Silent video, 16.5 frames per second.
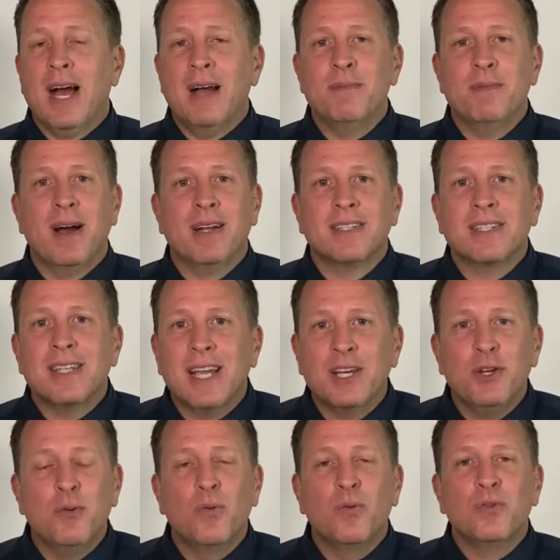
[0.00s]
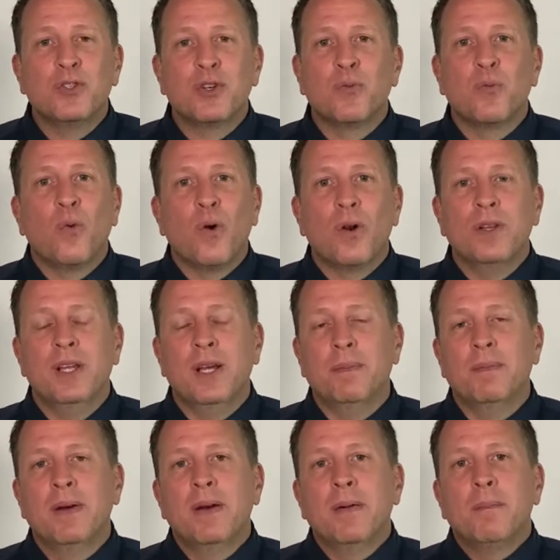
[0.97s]
I'm not saying you should warn
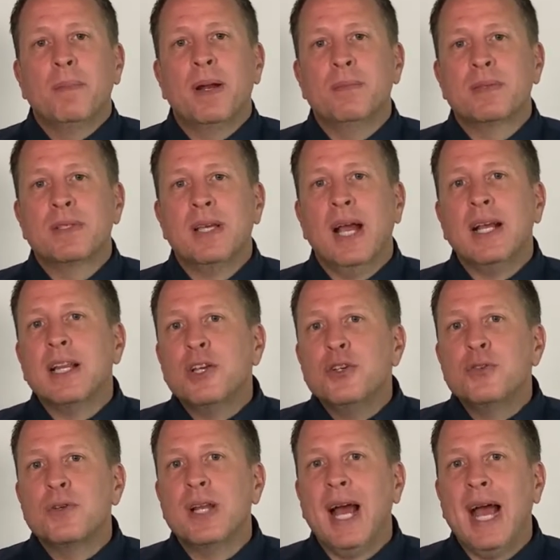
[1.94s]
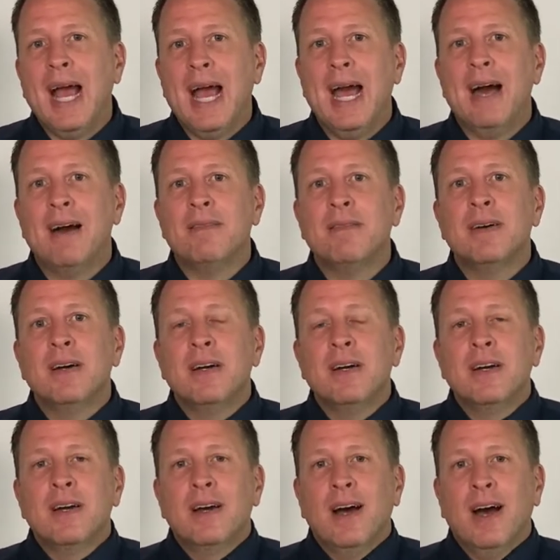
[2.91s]
them, but I'm saying that you should have
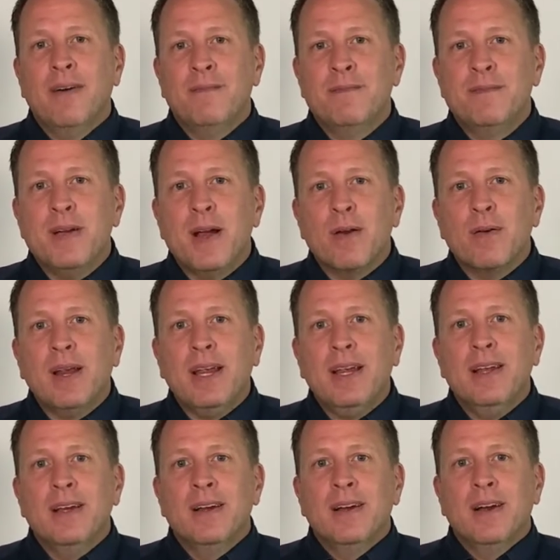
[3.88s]
a very